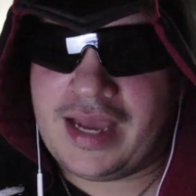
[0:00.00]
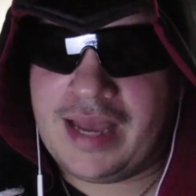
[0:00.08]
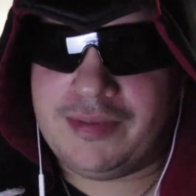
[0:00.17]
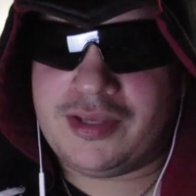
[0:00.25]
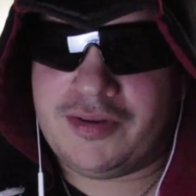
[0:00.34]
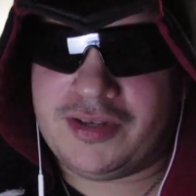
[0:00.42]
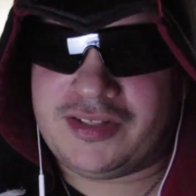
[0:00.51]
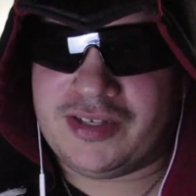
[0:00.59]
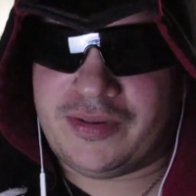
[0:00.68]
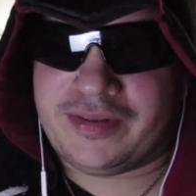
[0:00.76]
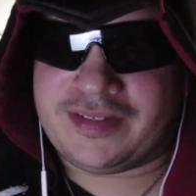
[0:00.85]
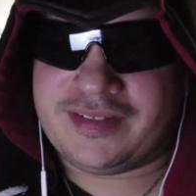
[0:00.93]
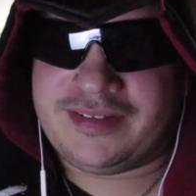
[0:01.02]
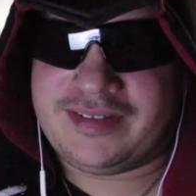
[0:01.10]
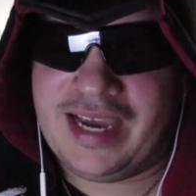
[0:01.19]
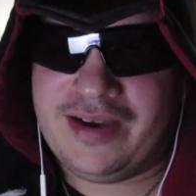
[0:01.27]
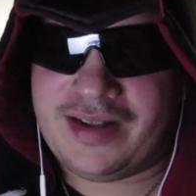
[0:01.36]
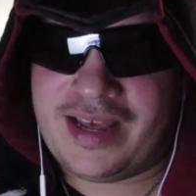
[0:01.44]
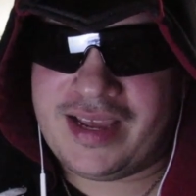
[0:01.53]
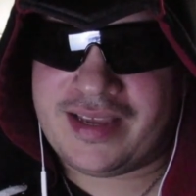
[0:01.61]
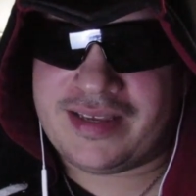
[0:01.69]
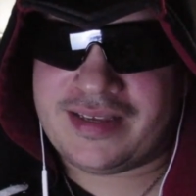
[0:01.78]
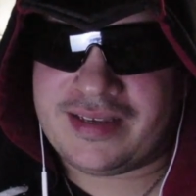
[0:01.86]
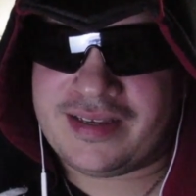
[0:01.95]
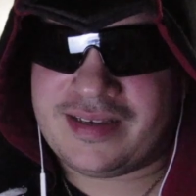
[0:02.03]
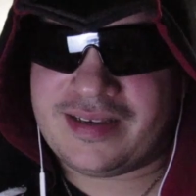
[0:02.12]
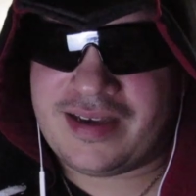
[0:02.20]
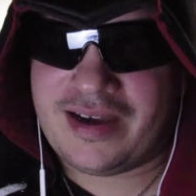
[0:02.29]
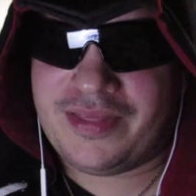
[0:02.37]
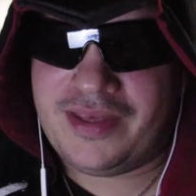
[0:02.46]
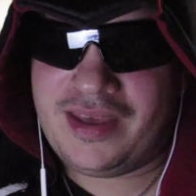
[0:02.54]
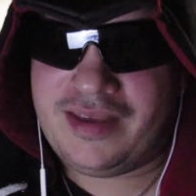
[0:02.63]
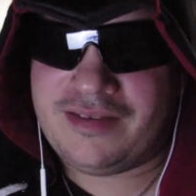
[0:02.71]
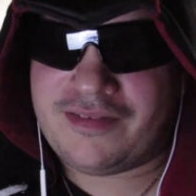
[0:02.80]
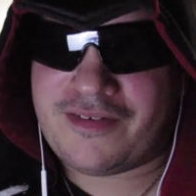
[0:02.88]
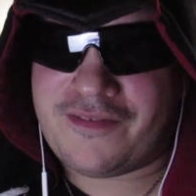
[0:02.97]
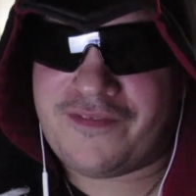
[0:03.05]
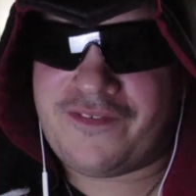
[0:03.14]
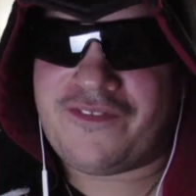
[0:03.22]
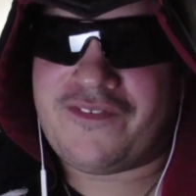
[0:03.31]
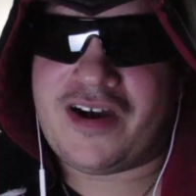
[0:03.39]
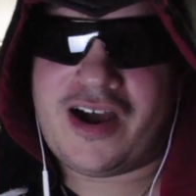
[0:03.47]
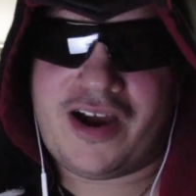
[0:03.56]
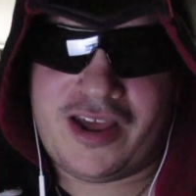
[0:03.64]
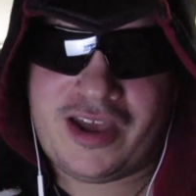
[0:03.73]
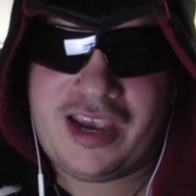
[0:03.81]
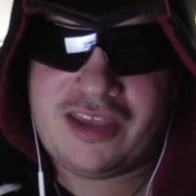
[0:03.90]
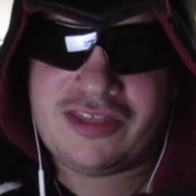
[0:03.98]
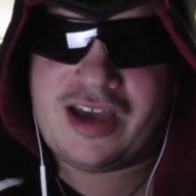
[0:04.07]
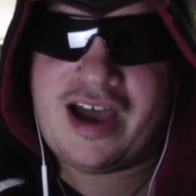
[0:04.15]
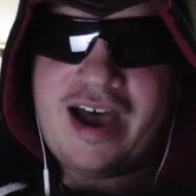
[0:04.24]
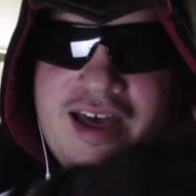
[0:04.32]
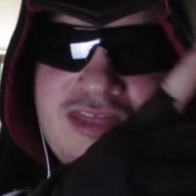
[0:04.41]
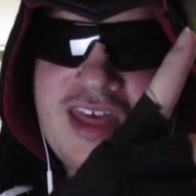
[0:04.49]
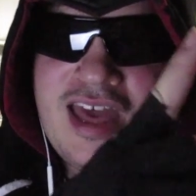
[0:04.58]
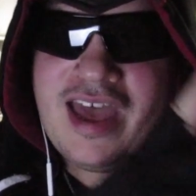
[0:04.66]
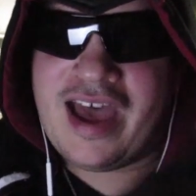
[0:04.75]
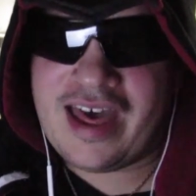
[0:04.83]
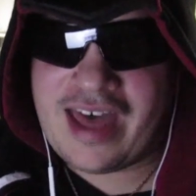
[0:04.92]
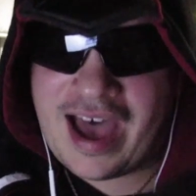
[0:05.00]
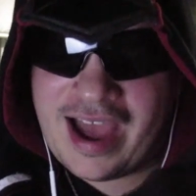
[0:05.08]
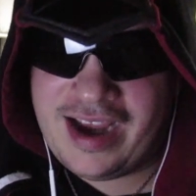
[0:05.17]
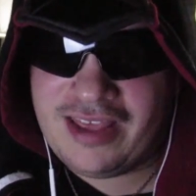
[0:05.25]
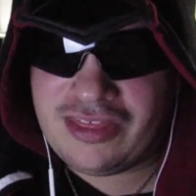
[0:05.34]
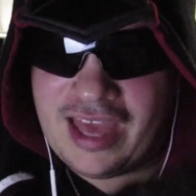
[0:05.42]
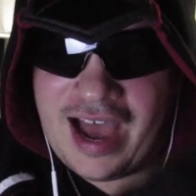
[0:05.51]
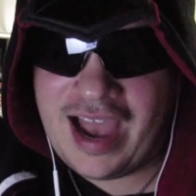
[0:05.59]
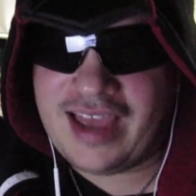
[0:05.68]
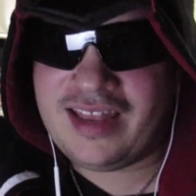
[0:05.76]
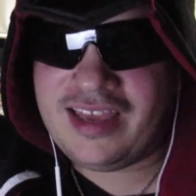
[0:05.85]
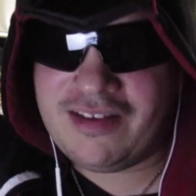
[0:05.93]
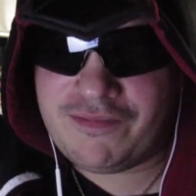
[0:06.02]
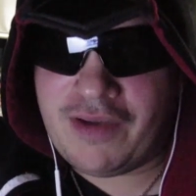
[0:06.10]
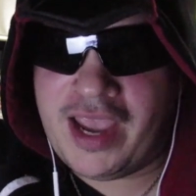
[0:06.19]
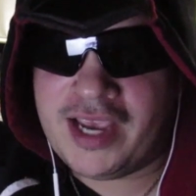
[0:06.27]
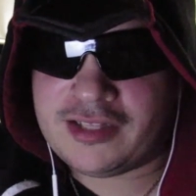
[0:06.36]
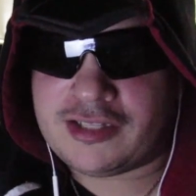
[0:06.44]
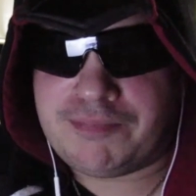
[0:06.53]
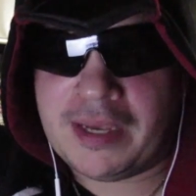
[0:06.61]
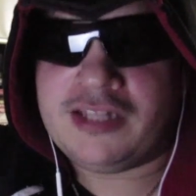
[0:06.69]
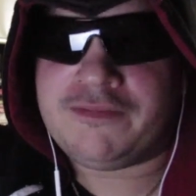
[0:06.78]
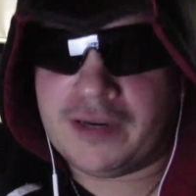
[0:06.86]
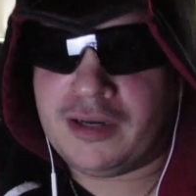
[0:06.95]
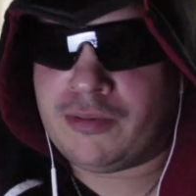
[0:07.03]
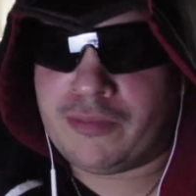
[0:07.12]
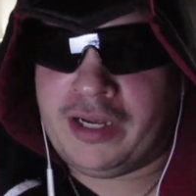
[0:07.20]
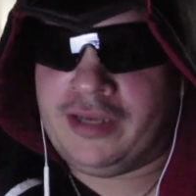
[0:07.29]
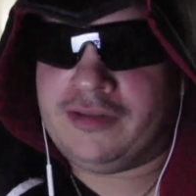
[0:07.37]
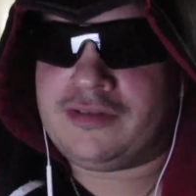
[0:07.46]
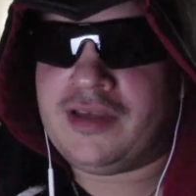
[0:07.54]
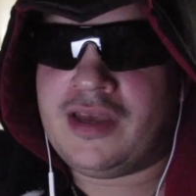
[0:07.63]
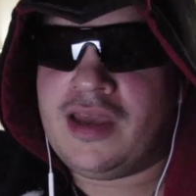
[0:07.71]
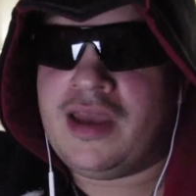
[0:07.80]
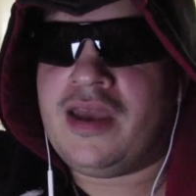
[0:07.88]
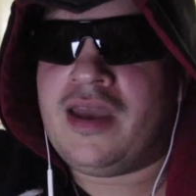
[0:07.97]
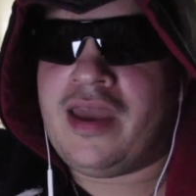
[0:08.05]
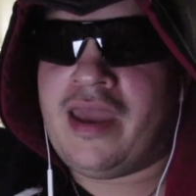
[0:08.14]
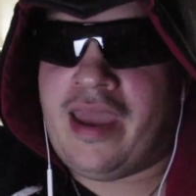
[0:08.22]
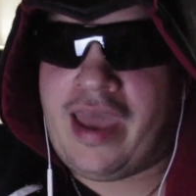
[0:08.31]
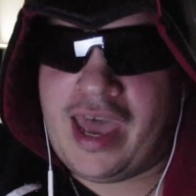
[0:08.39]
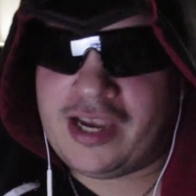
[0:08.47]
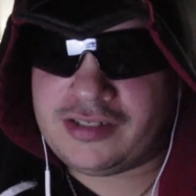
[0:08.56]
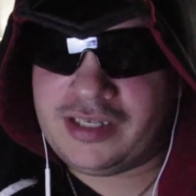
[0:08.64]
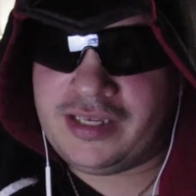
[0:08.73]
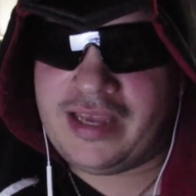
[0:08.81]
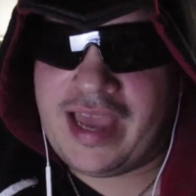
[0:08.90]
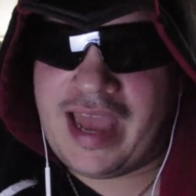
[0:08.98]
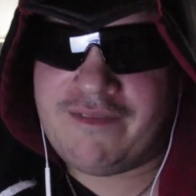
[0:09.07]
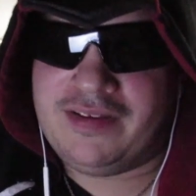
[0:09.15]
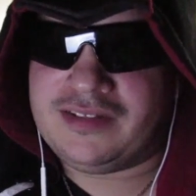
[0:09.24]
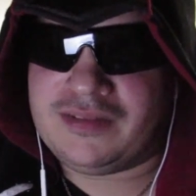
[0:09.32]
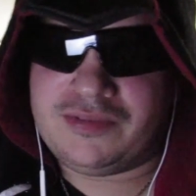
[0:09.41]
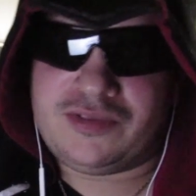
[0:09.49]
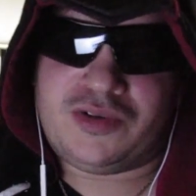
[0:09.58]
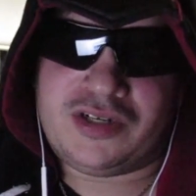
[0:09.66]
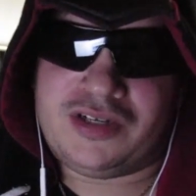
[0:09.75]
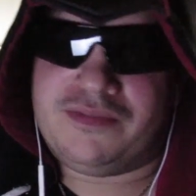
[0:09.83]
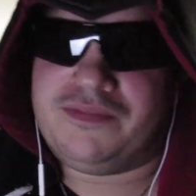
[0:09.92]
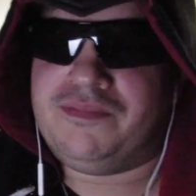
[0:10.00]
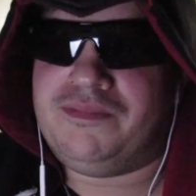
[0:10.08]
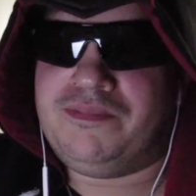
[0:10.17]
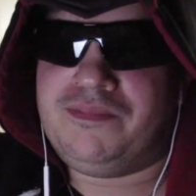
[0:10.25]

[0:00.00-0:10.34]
I'm curious though. Does it sound like are they? Uh, is a is the highly advanced spacefaring race actually having some sort of